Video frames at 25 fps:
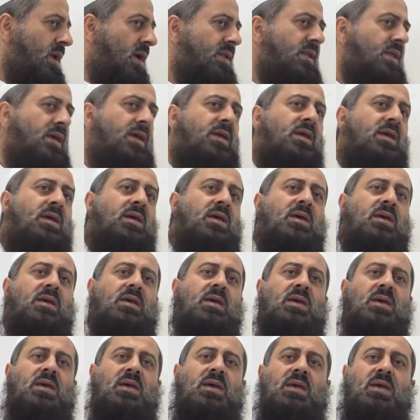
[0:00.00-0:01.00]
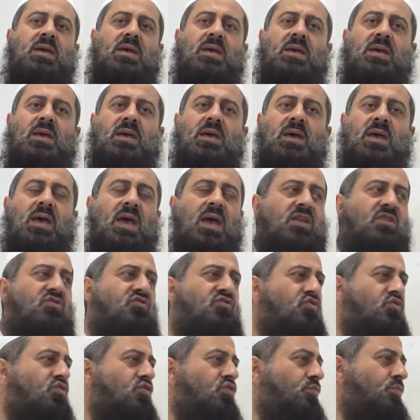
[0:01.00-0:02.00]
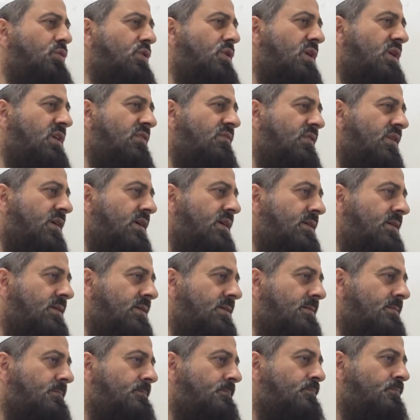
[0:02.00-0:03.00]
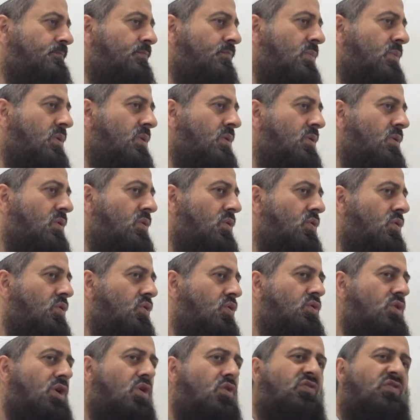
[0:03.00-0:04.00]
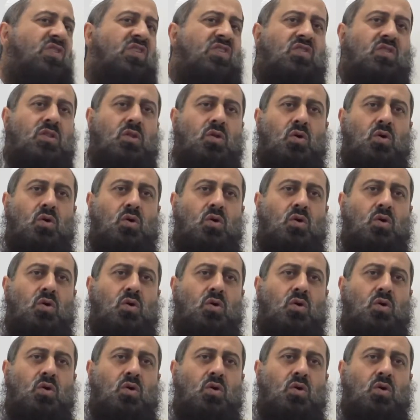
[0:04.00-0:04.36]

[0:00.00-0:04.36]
And a true believer who knows his